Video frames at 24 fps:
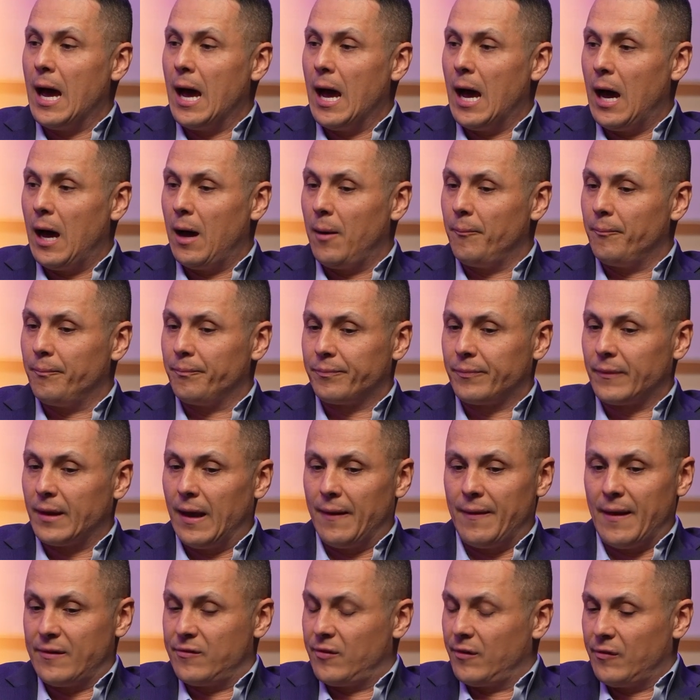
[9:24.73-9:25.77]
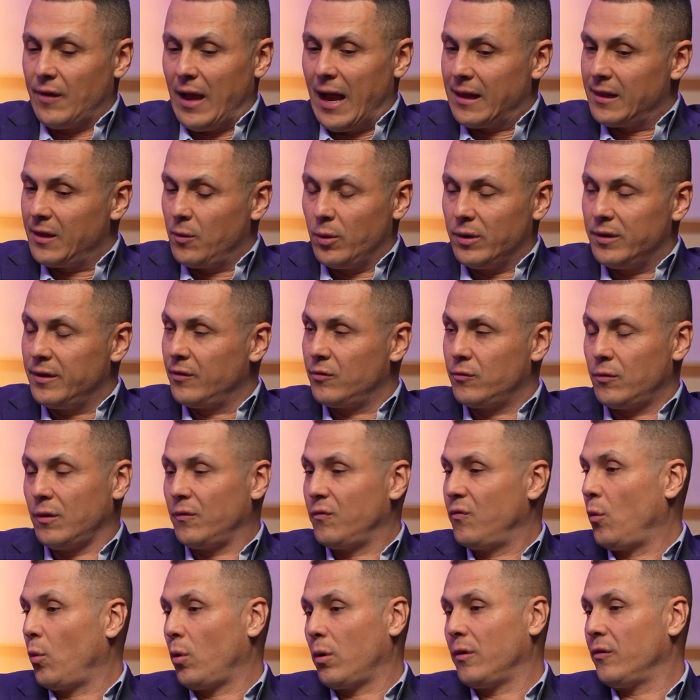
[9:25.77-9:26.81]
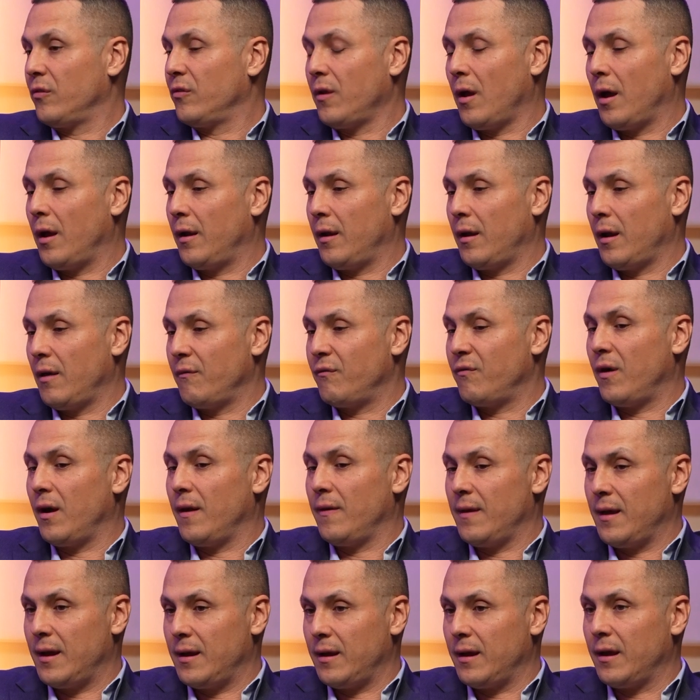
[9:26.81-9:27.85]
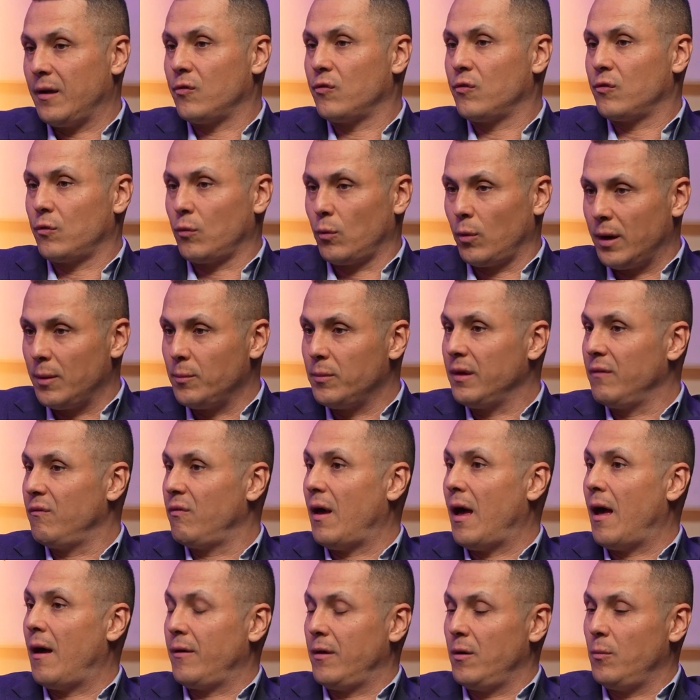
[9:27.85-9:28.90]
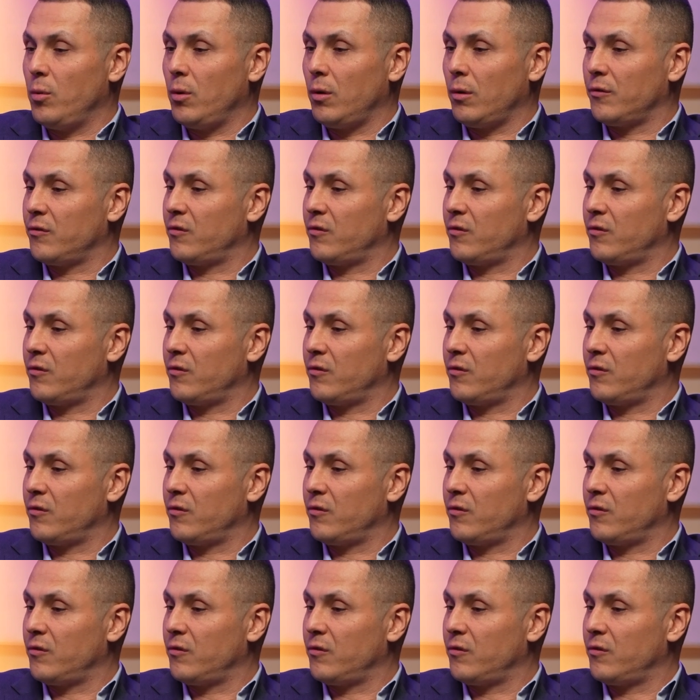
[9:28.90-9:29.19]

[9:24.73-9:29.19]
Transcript: And that's exactly what District 4 has done, and I find that extremely valuable.